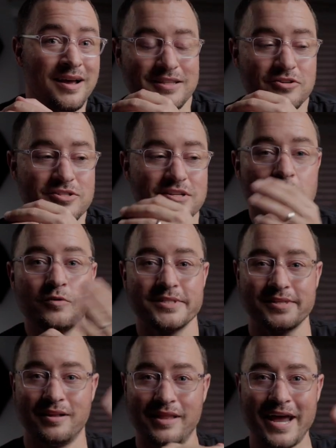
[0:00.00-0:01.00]
There's no
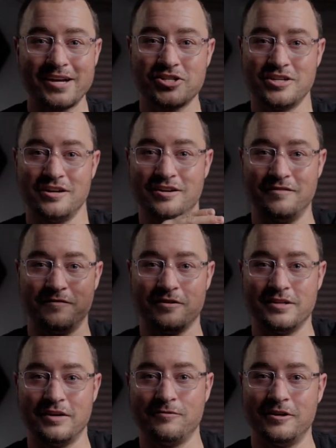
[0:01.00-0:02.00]
selection
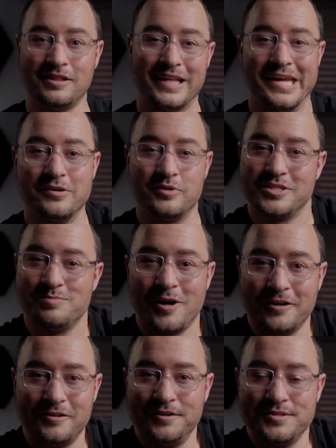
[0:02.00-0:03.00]
for different language
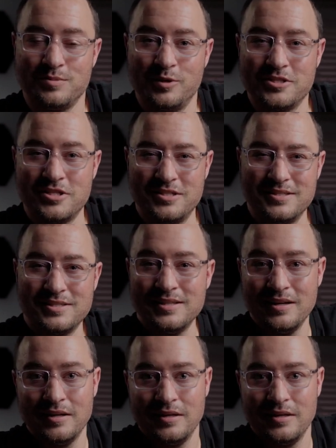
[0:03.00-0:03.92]
models, which is...